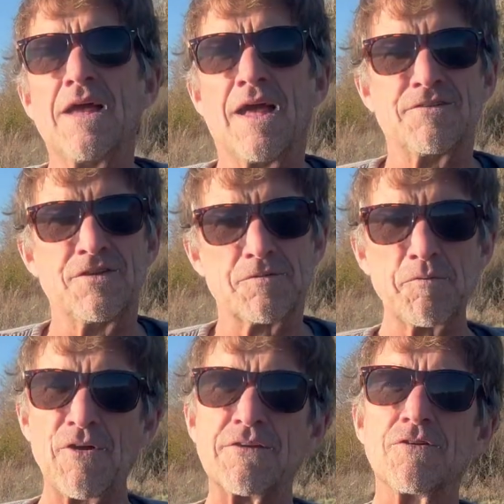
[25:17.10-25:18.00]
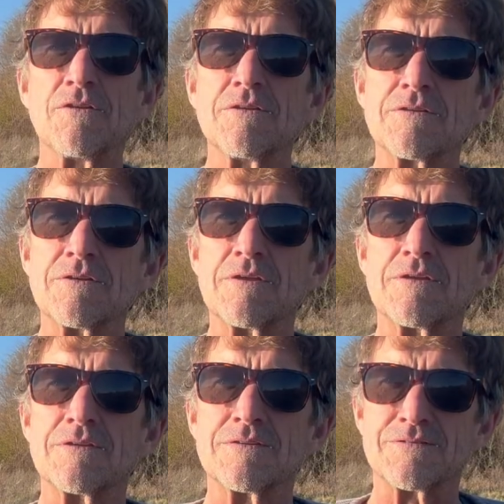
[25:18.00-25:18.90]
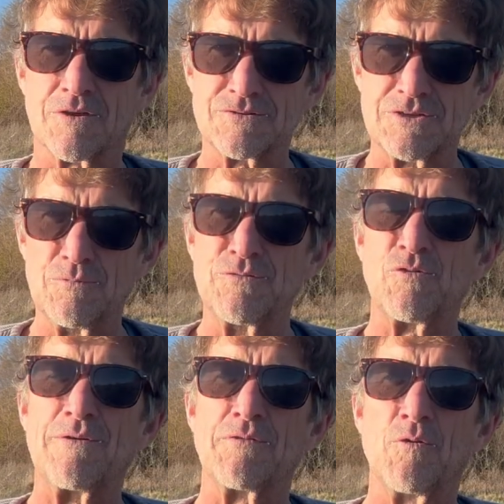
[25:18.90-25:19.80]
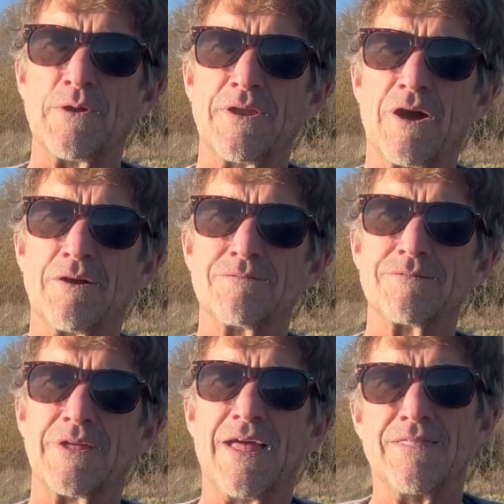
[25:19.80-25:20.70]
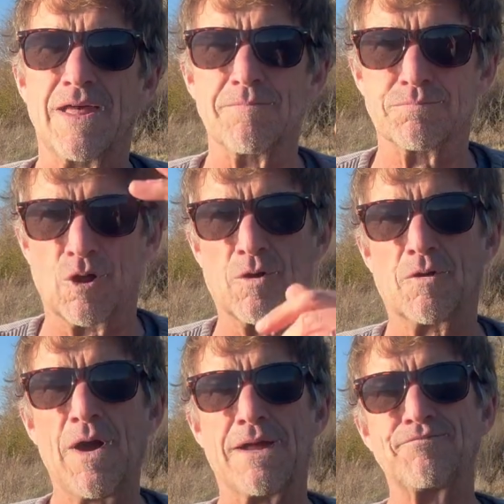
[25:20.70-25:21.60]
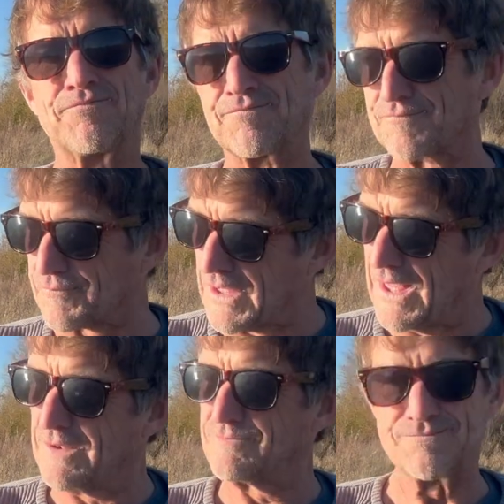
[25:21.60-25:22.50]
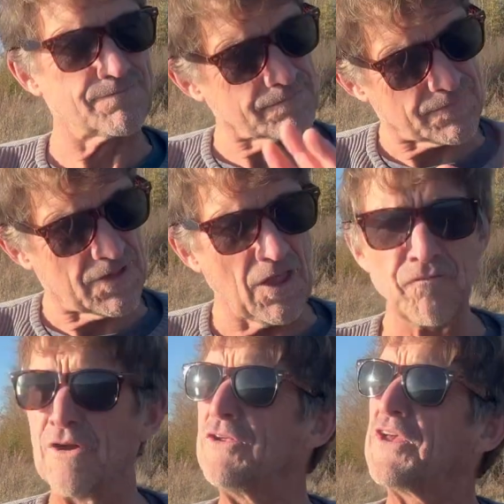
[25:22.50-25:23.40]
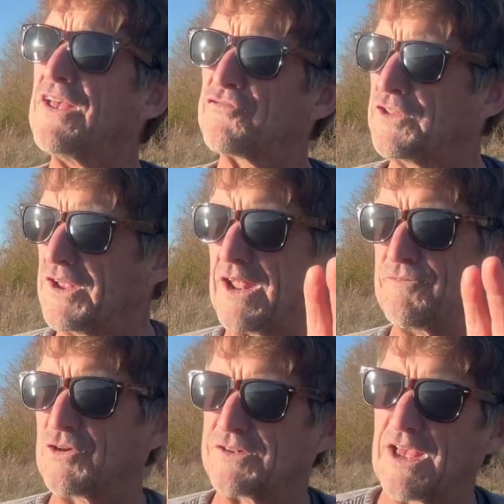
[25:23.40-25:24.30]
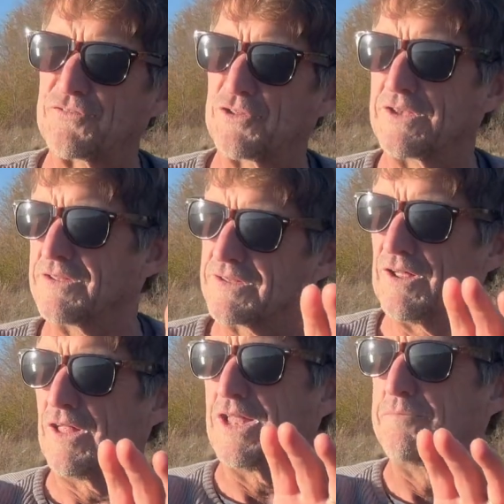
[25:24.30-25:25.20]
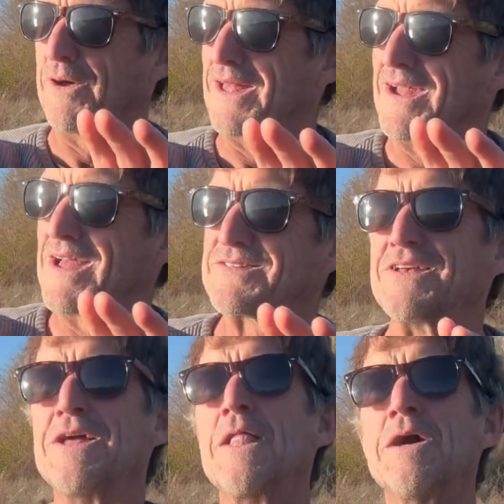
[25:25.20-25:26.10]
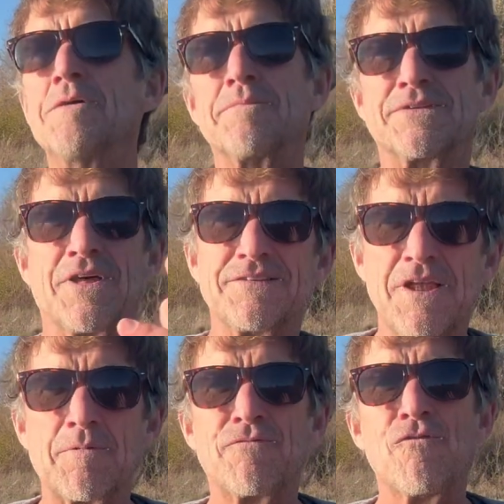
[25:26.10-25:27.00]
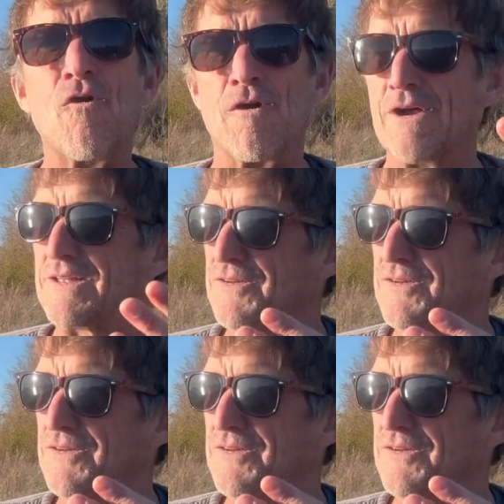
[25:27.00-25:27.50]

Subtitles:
And she's a professional, so she moves away from the window and they blow her away. And very tastefully done if you can tastefully kill anybody, I guess. But so that's number 4, right?